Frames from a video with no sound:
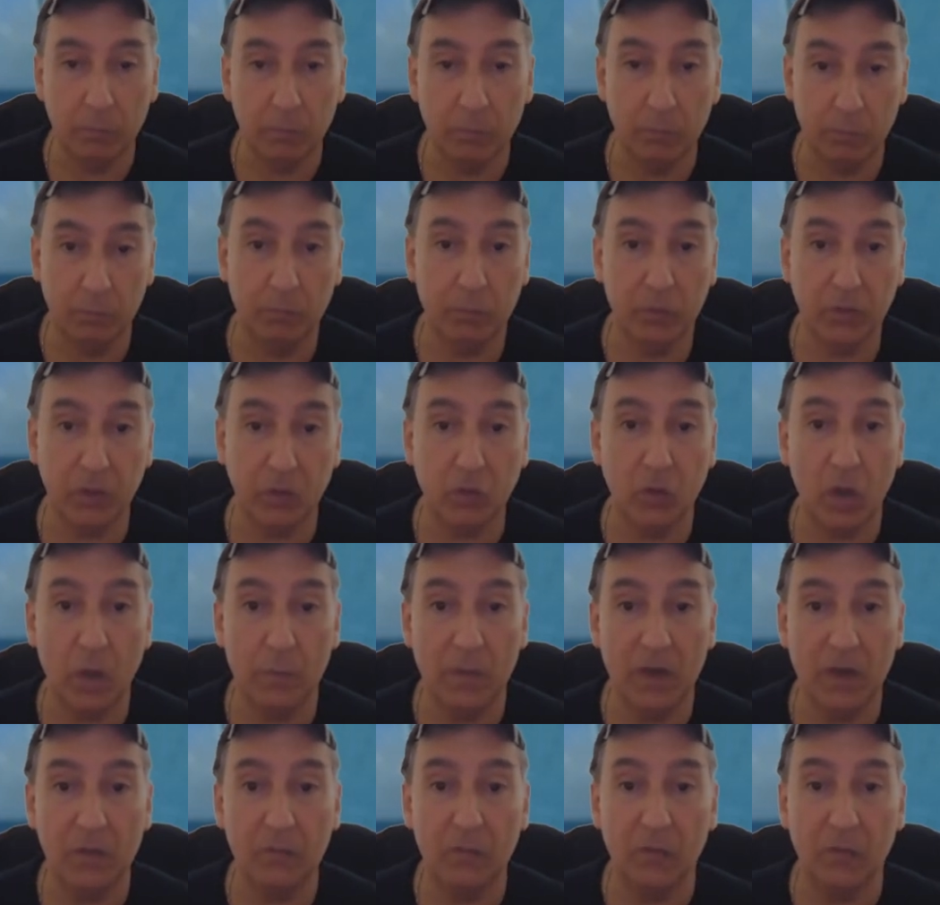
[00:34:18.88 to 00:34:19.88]
put the
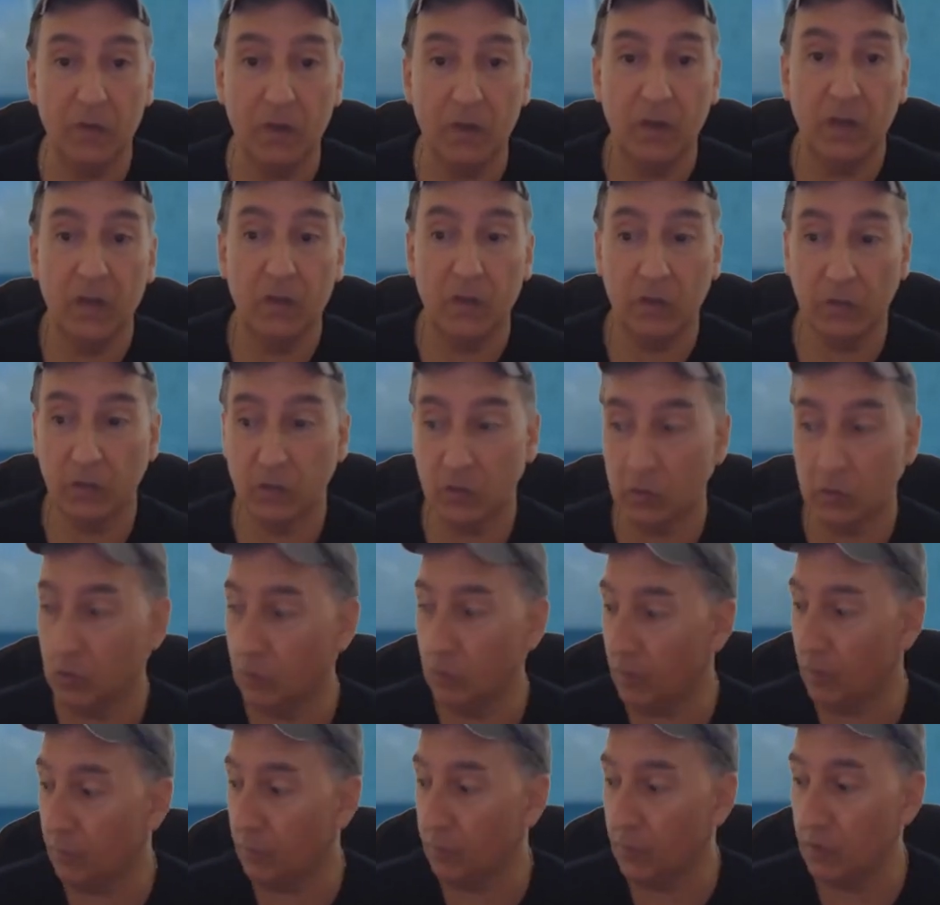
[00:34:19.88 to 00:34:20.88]
time and effort in there, your
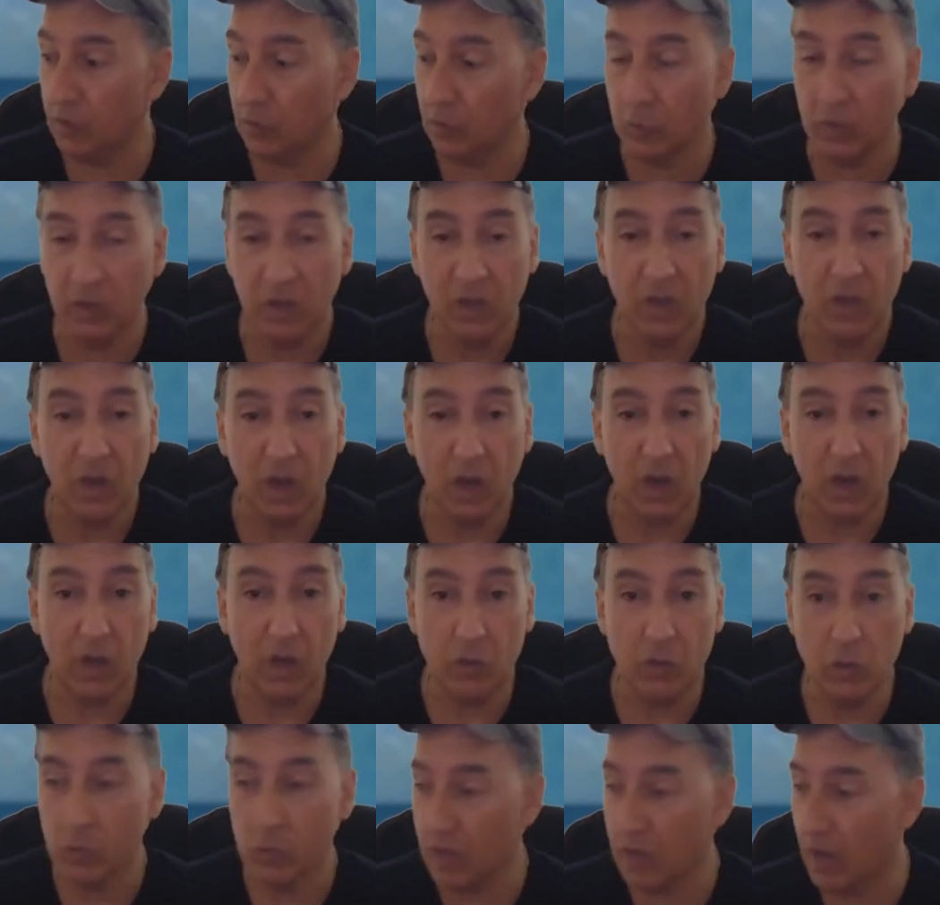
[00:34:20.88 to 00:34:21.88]
concerted effort into it,
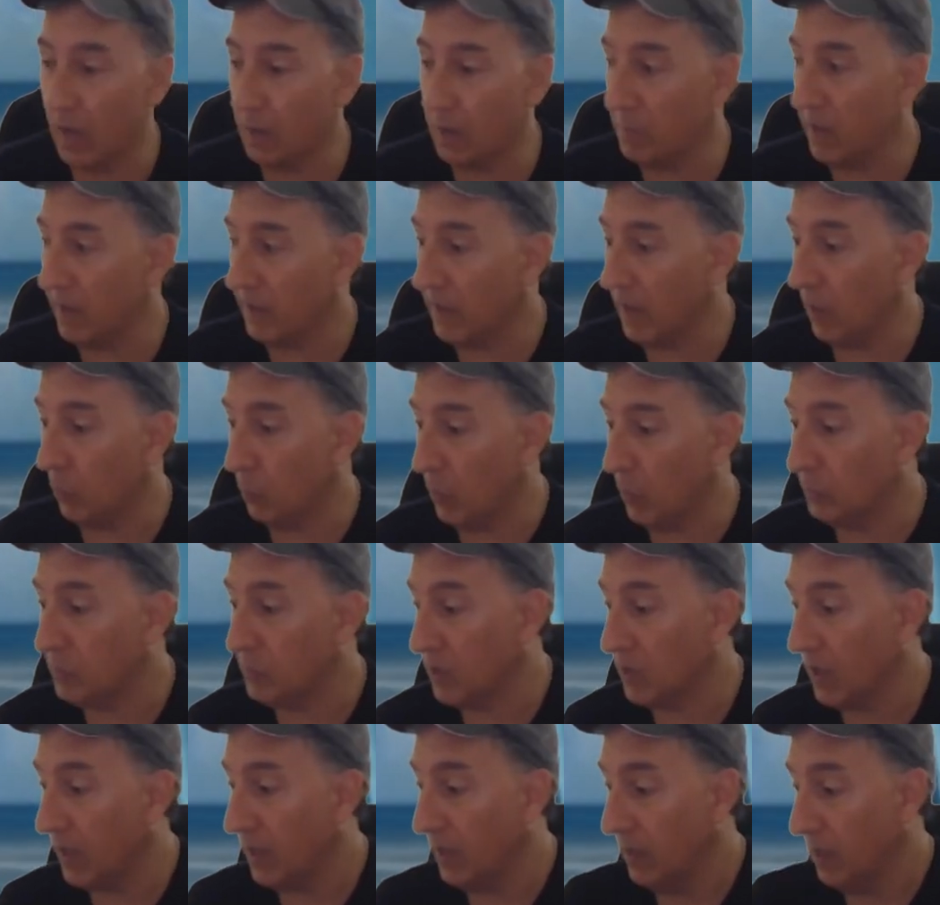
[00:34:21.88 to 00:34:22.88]
you can make that
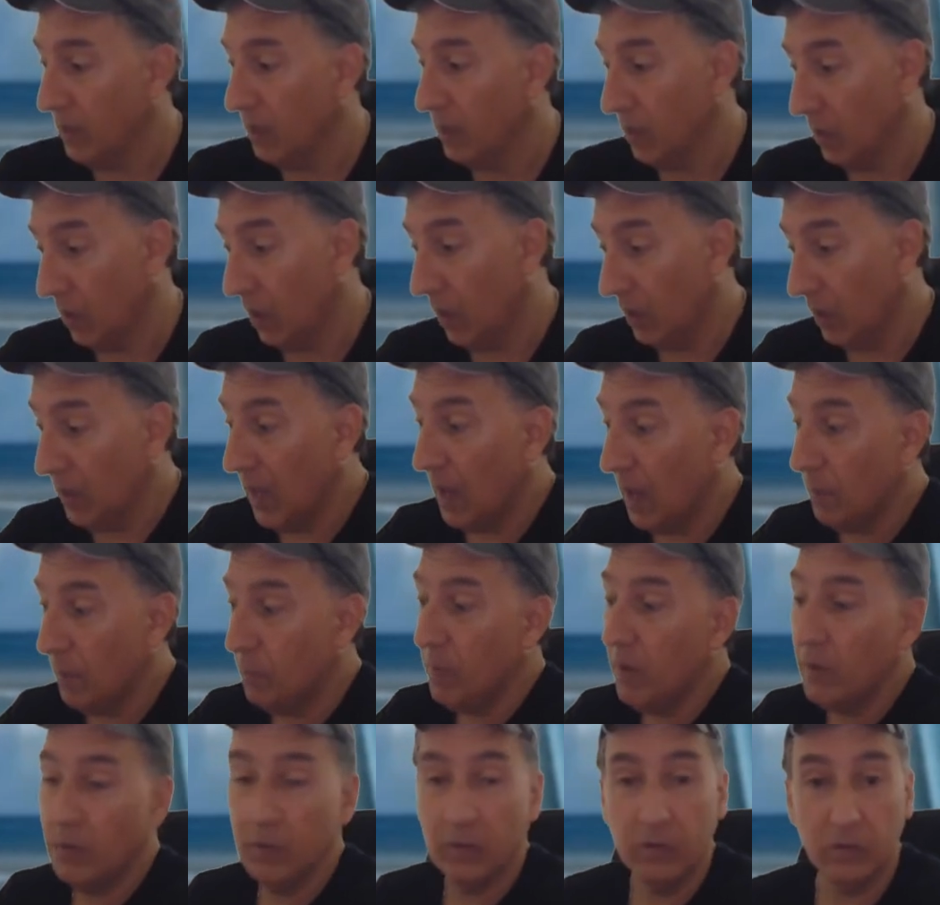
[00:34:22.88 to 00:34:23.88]
website a lot
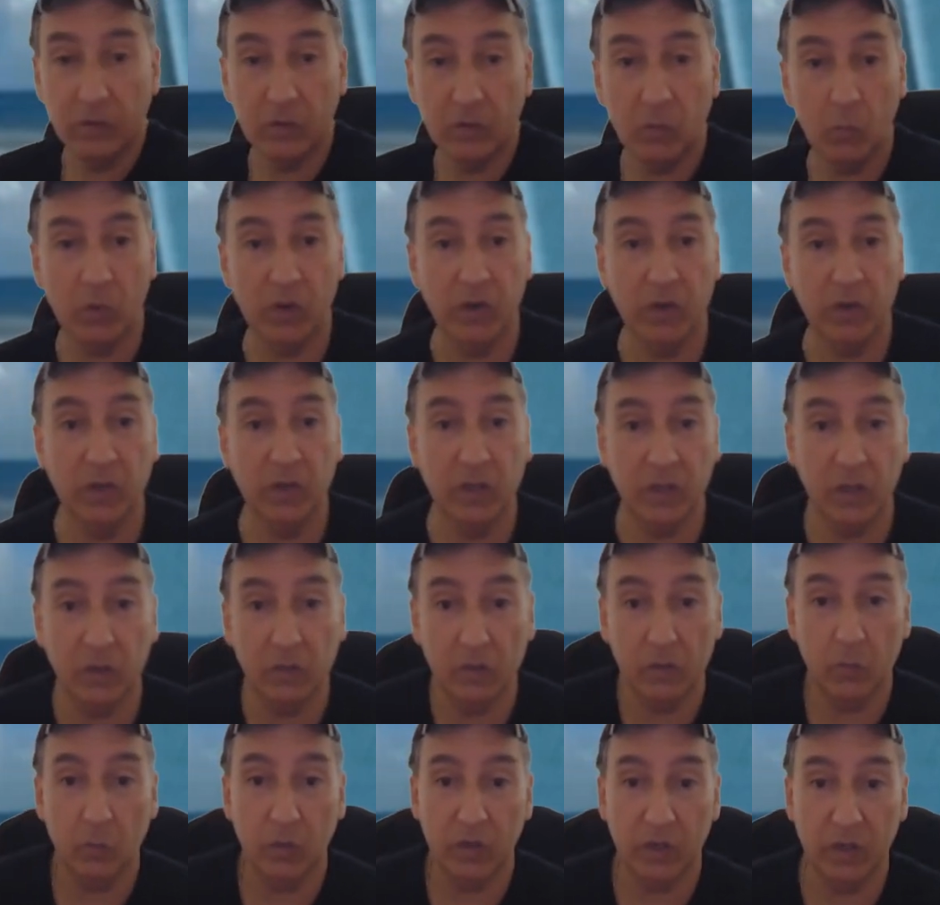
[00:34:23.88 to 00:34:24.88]
better than what
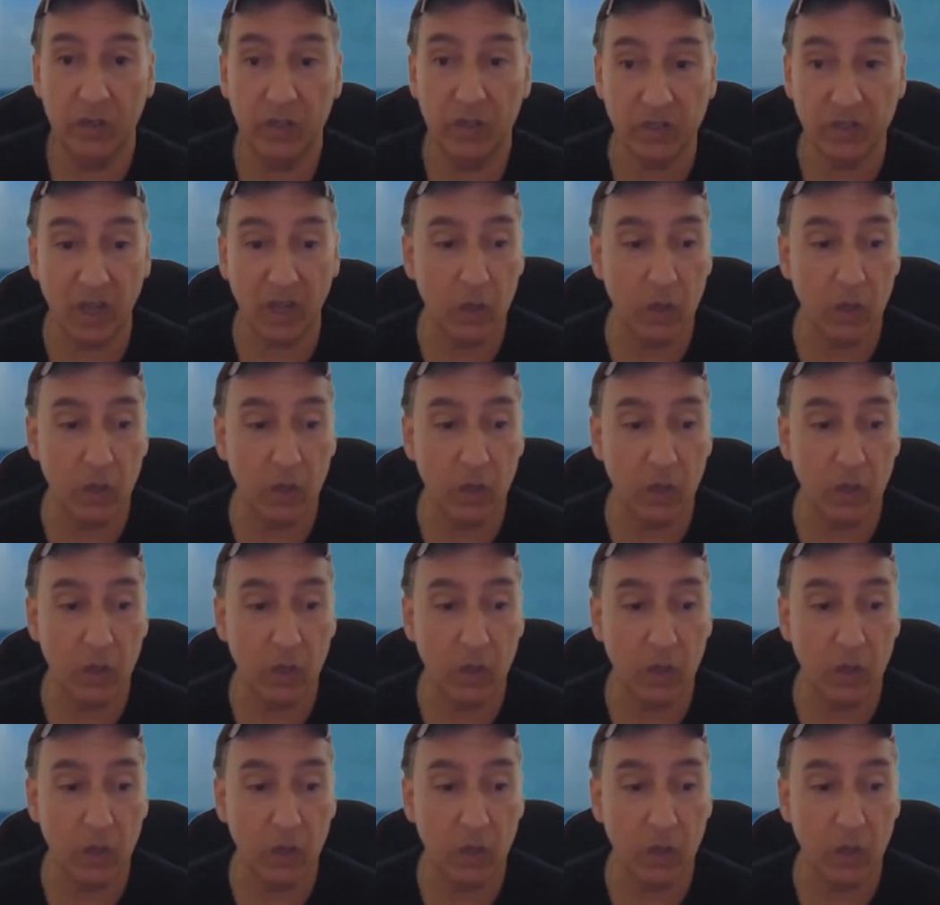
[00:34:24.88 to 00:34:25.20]
it is.